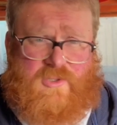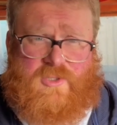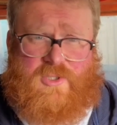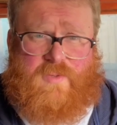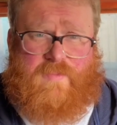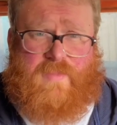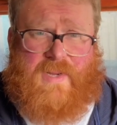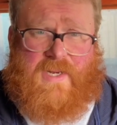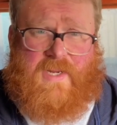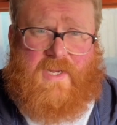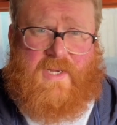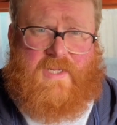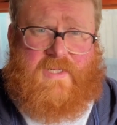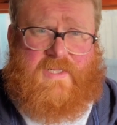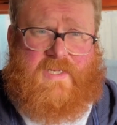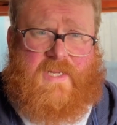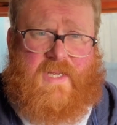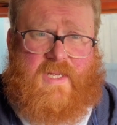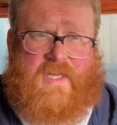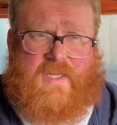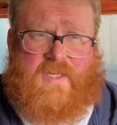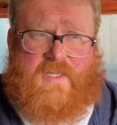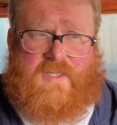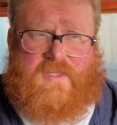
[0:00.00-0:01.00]
such a bad
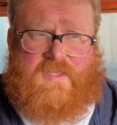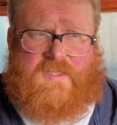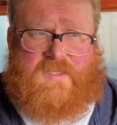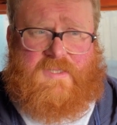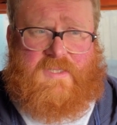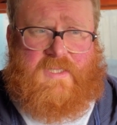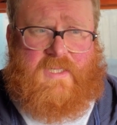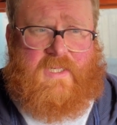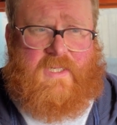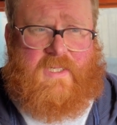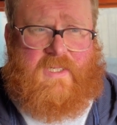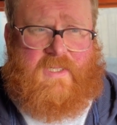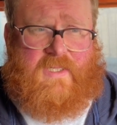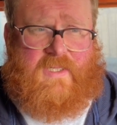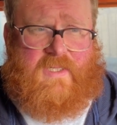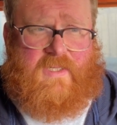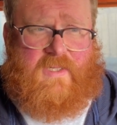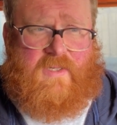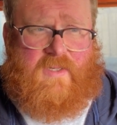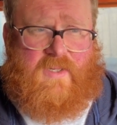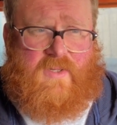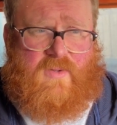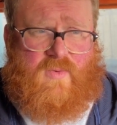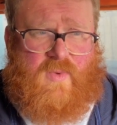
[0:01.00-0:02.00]
idea, because
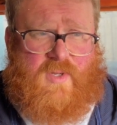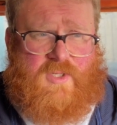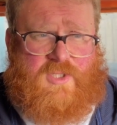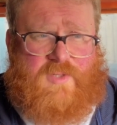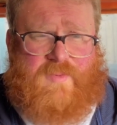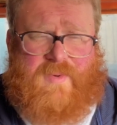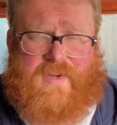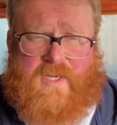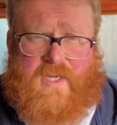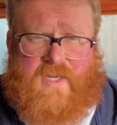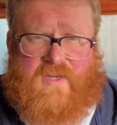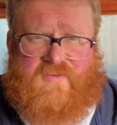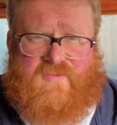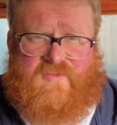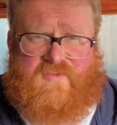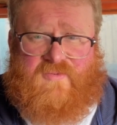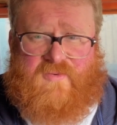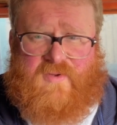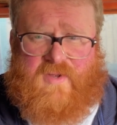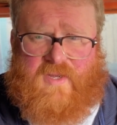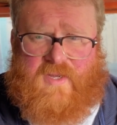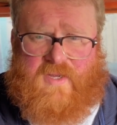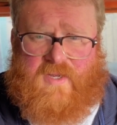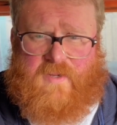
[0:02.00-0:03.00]
whilst you might have
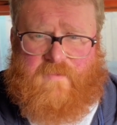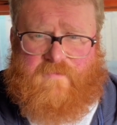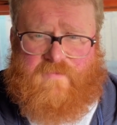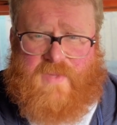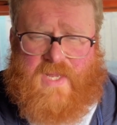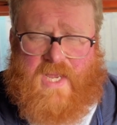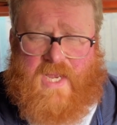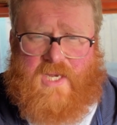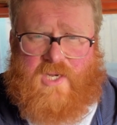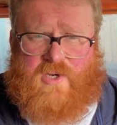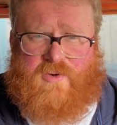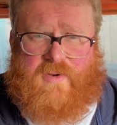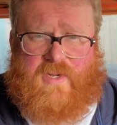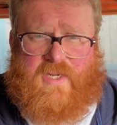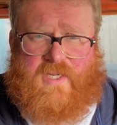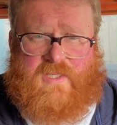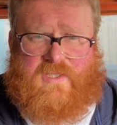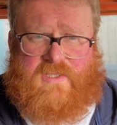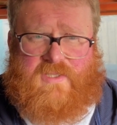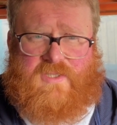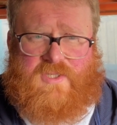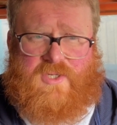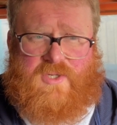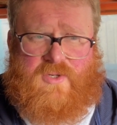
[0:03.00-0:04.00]

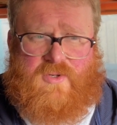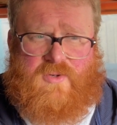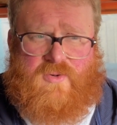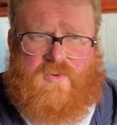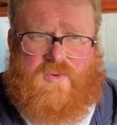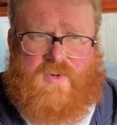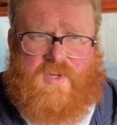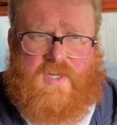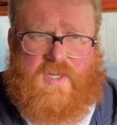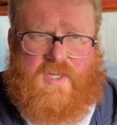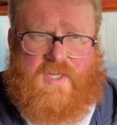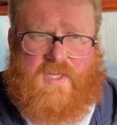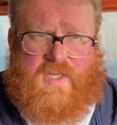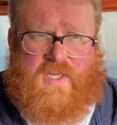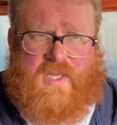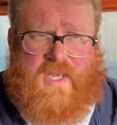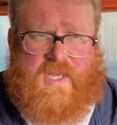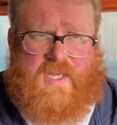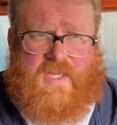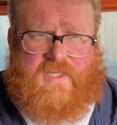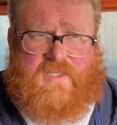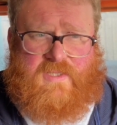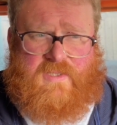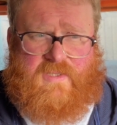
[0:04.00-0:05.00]
hankerings to
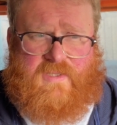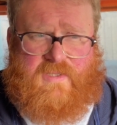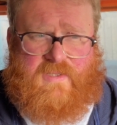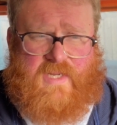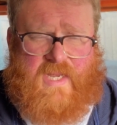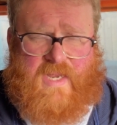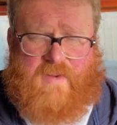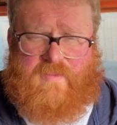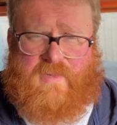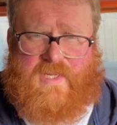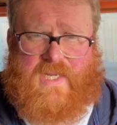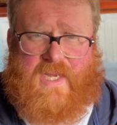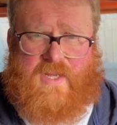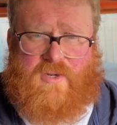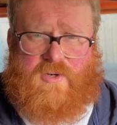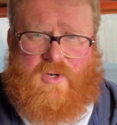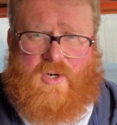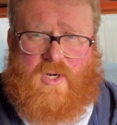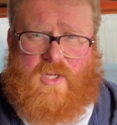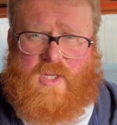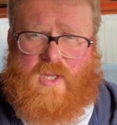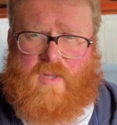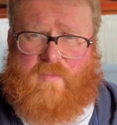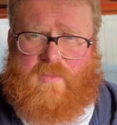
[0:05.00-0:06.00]
get your name down on
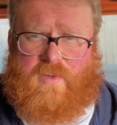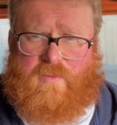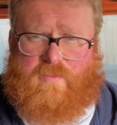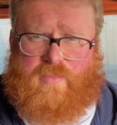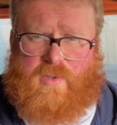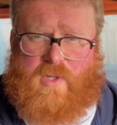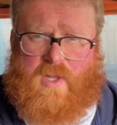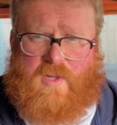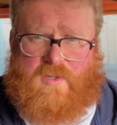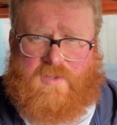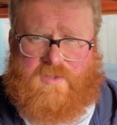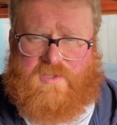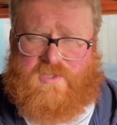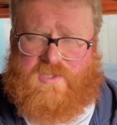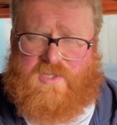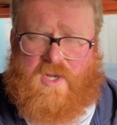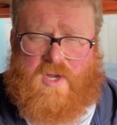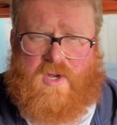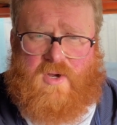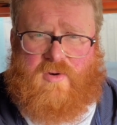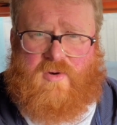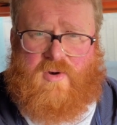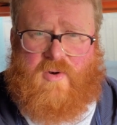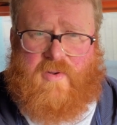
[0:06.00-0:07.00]
an allotment plot and
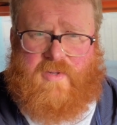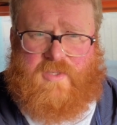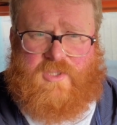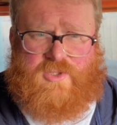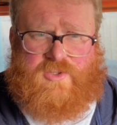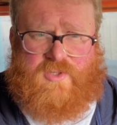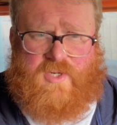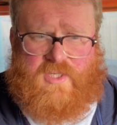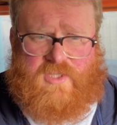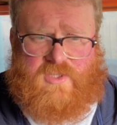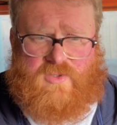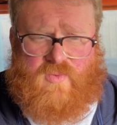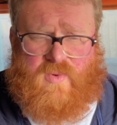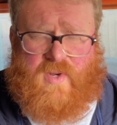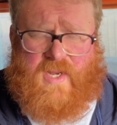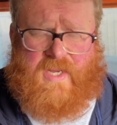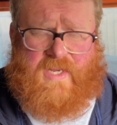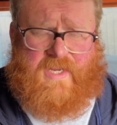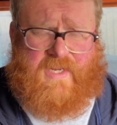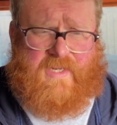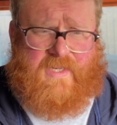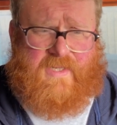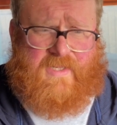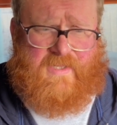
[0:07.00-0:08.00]
start growing straight away,
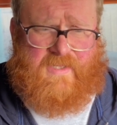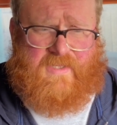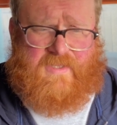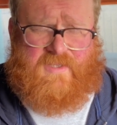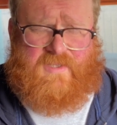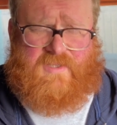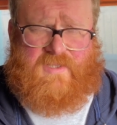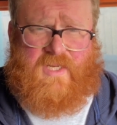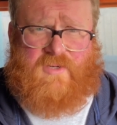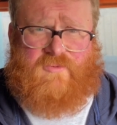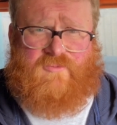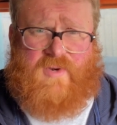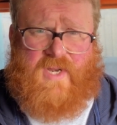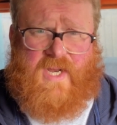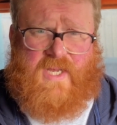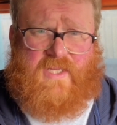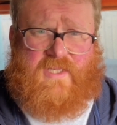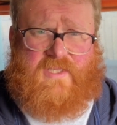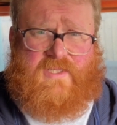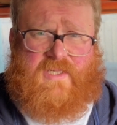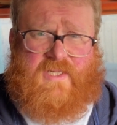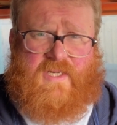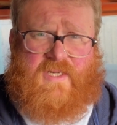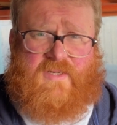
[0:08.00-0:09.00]
the sad
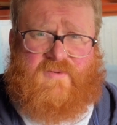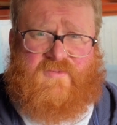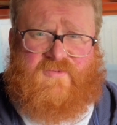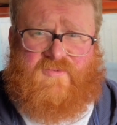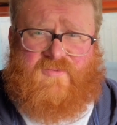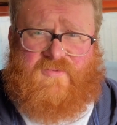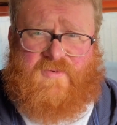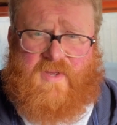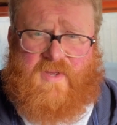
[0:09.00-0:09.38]
reality of